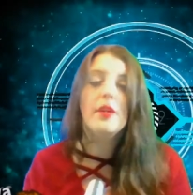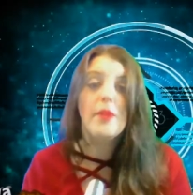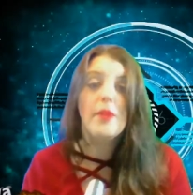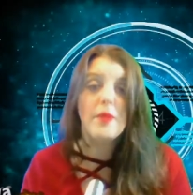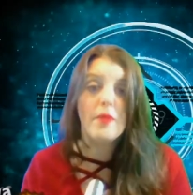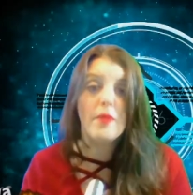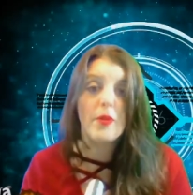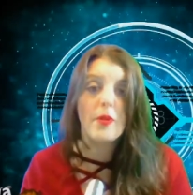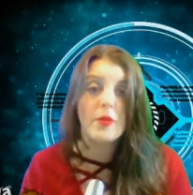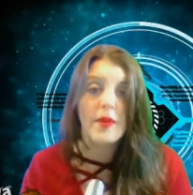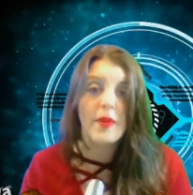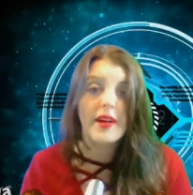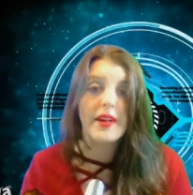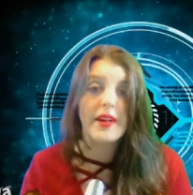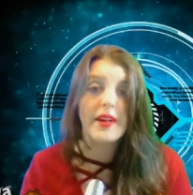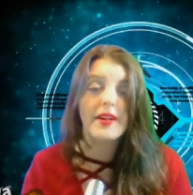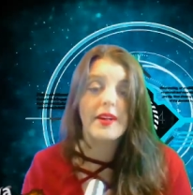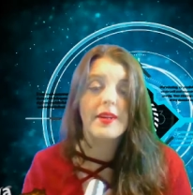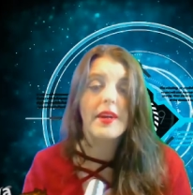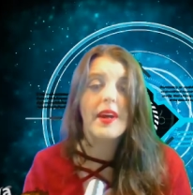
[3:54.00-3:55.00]
People on
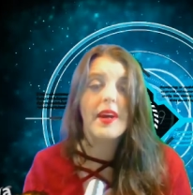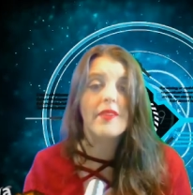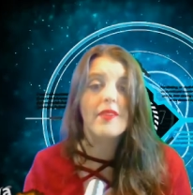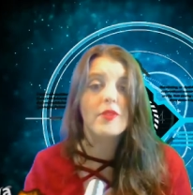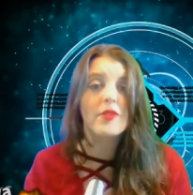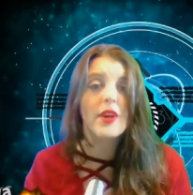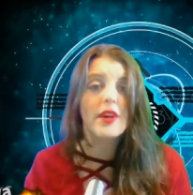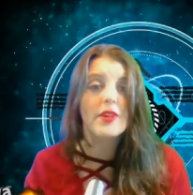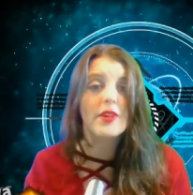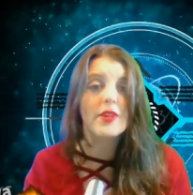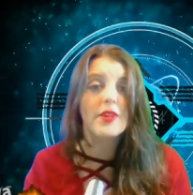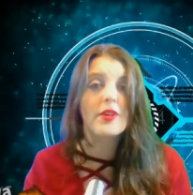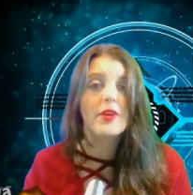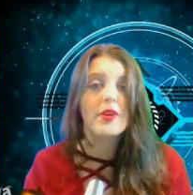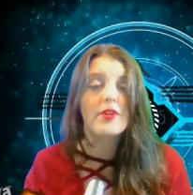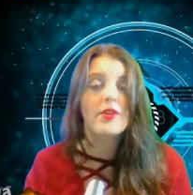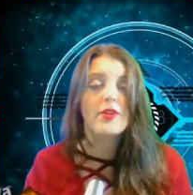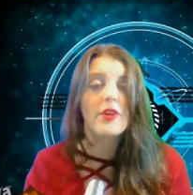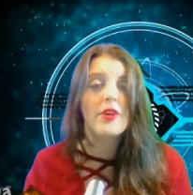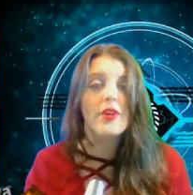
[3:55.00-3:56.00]
Reddit have tried to
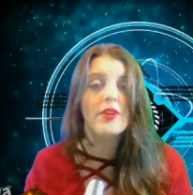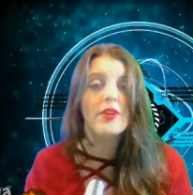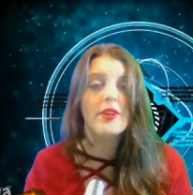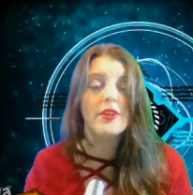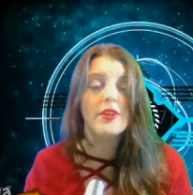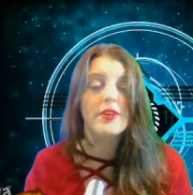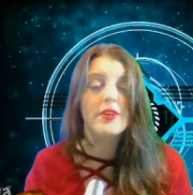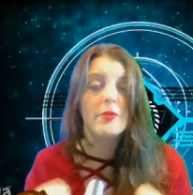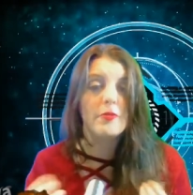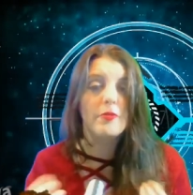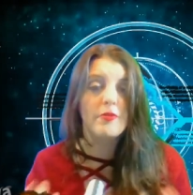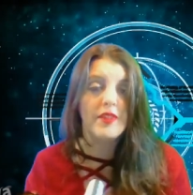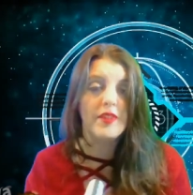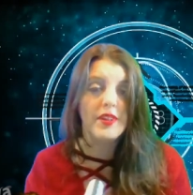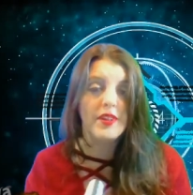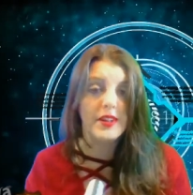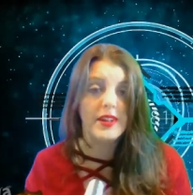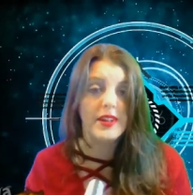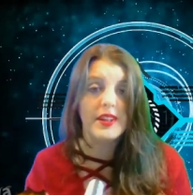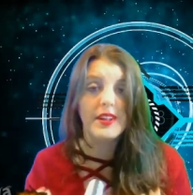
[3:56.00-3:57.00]
search Ania
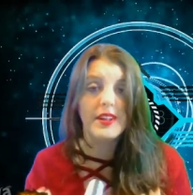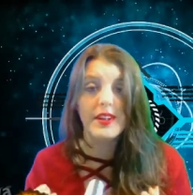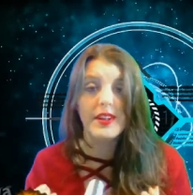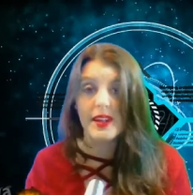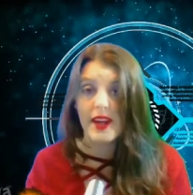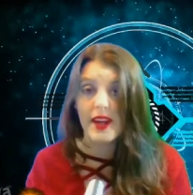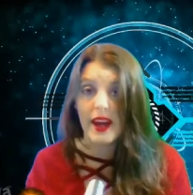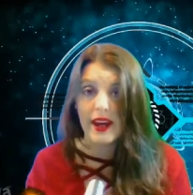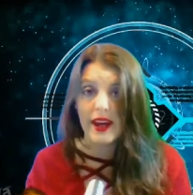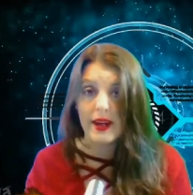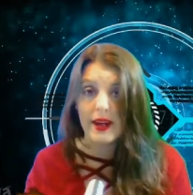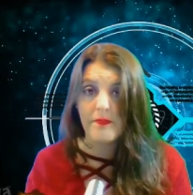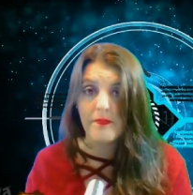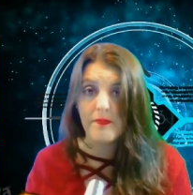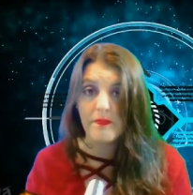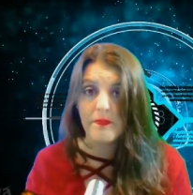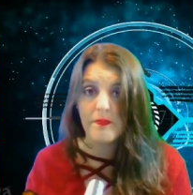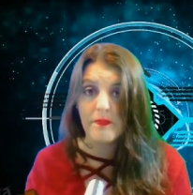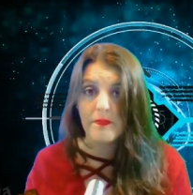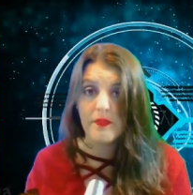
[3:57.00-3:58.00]
Slavinsky's name
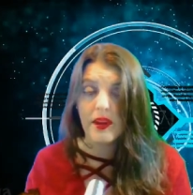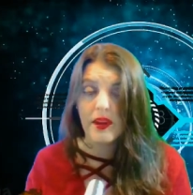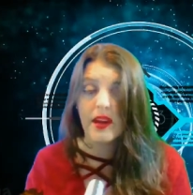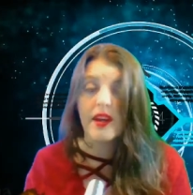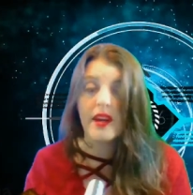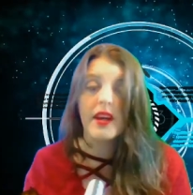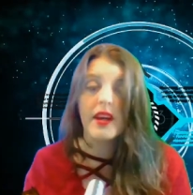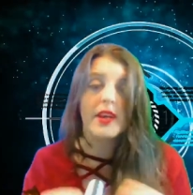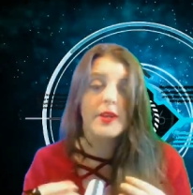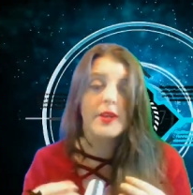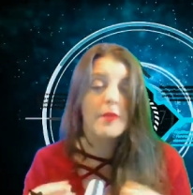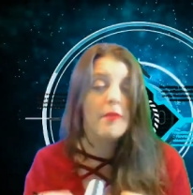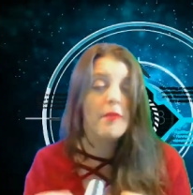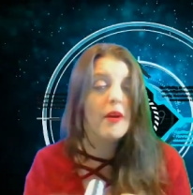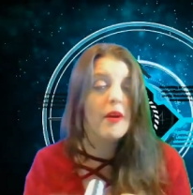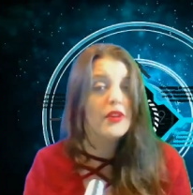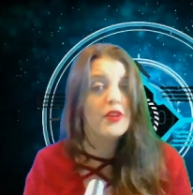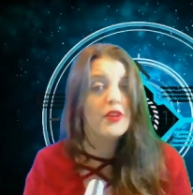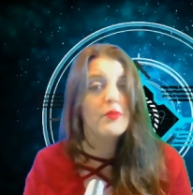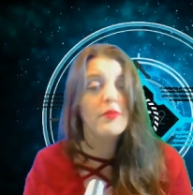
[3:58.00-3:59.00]
in the
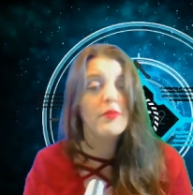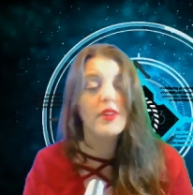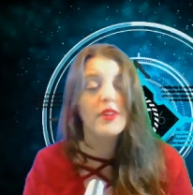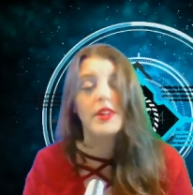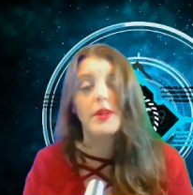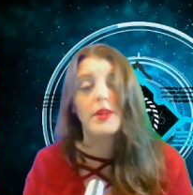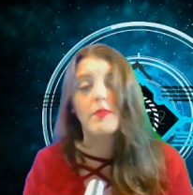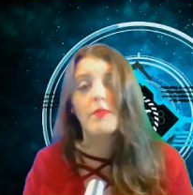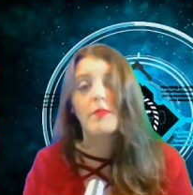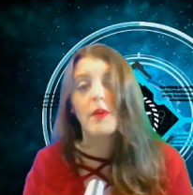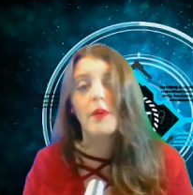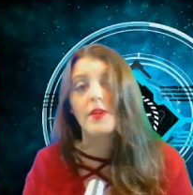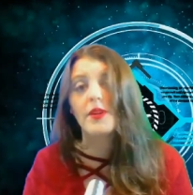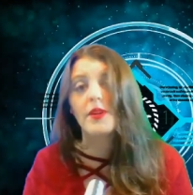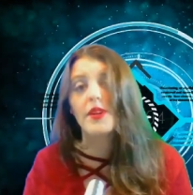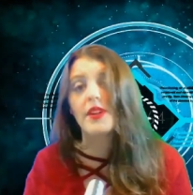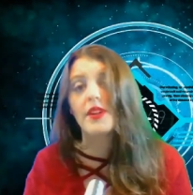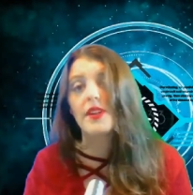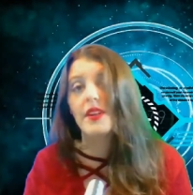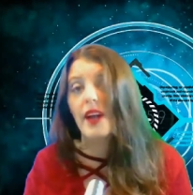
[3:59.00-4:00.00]
Polish Missing
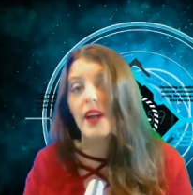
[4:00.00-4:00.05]
Persons